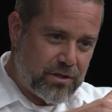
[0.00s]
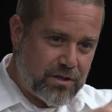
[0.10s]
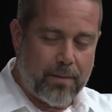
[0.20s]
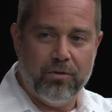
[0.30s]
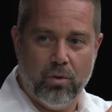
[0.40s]

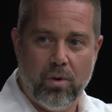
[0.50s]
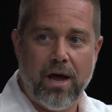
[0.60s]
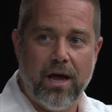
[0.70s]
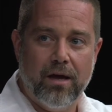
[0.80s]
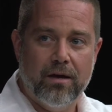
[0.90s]
step of the
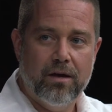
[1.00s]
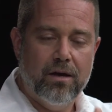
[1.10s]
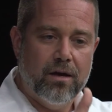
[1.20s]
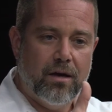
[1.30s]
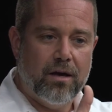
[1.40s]
way.
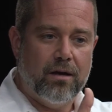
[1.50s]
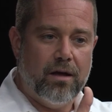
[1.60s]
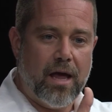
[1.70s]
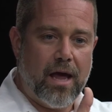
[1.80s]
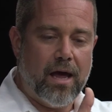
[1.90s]

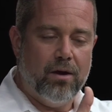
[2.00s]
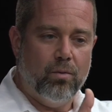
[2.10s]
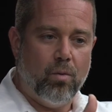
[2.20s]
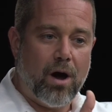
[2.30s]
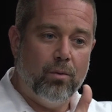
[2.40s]

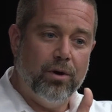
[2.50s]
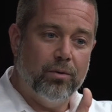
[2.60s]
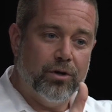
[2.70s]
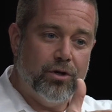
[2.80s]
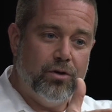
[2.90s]
And while we
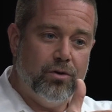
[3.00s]
were